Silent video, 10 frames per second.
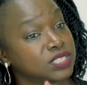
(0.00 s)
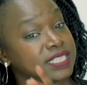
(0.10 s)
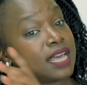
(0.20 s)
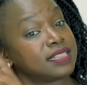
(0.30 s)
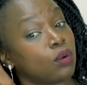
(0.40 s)

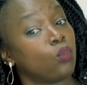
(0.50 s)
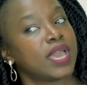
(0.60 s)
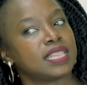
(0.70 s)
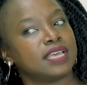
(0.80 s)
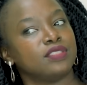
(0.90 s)
their the
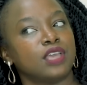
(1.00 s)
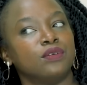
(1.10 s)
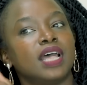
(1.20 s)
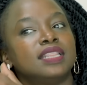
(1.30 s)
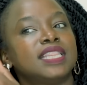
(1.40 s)
way they, they
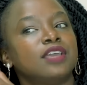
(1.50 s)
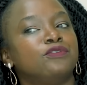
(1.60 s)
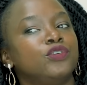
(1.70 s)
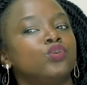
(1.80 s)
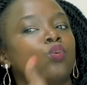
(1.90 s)
they
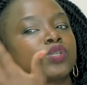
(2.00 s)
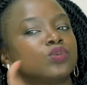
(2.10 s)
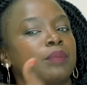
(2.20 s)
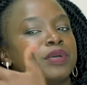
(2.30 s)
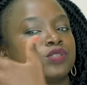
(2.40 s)
viewed what
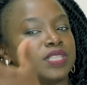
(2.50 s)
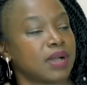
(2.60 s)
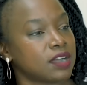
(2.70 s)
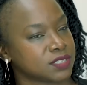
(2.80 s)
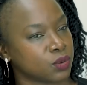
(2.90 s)
would happen to them
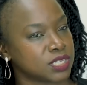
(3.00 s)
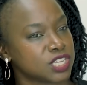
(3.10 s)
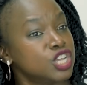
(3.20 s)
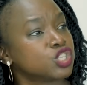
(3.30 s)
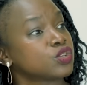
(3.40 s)
afterwards.
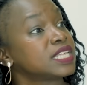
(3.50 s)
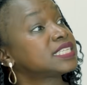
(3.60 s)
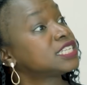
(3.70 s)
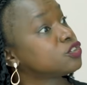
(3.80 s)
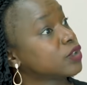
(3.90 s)
After, so yeah. they
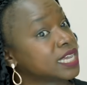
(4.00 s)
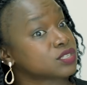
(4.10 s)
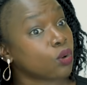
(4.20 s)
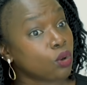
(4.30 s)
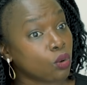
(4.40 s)
started to
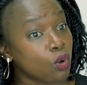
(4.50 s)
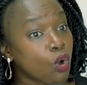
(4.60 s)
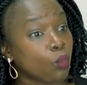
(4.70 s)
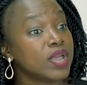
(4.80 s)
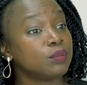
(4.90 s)
realize, oh,
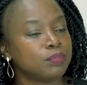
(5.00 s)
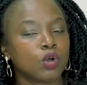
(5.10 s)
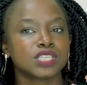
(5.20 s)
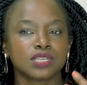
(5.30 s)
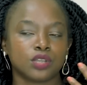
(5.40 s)
when,
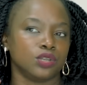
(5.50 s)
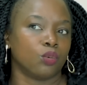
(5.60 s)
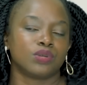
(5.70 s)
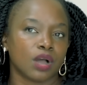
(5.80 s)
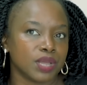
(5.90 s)
because
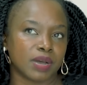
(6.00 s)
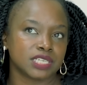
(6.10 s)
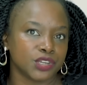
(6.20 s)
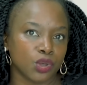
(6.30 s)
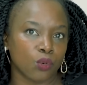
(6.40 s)
you now
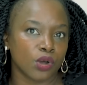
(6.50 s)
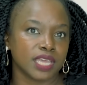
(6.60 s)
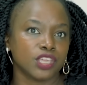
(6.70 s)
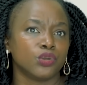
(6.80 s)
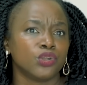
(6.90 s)
imagine you're
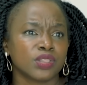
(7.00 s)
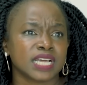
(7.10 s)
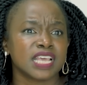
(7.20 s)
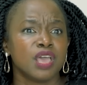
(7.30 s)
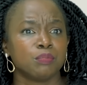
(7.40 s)
walking, you know
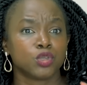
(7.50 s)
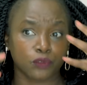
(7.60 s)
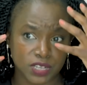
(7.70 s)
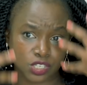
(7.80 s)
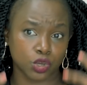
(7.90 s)
that your
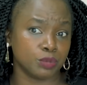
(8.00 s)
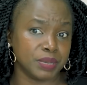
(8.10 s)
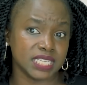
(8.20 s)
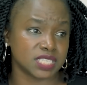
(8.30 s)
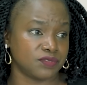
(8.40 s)
face is going to be
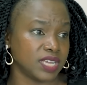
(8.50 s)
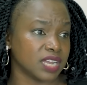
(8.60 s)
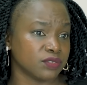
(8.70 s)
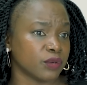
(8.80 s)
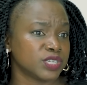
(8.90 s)

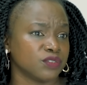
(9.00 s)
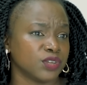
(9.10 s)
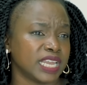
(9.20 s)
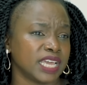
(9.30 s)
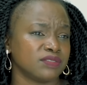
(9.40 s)
disfigured for the rest of
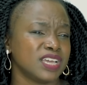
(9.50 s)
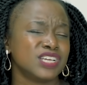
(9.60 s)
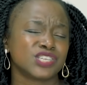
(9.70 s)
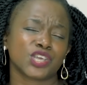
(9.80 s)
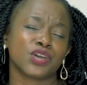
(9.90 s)
your life.
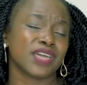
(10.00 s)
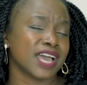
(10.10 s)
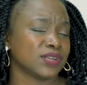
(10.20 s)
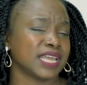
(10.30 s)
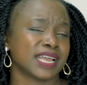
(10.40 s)
So you're there
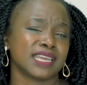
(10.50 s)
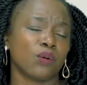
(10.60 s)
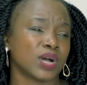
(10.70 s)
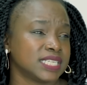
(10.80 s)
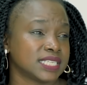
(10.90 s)
and you're like, now
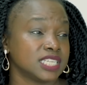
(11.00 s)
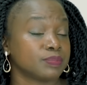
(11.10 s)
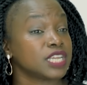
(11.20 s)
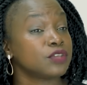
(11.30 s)
what is this? But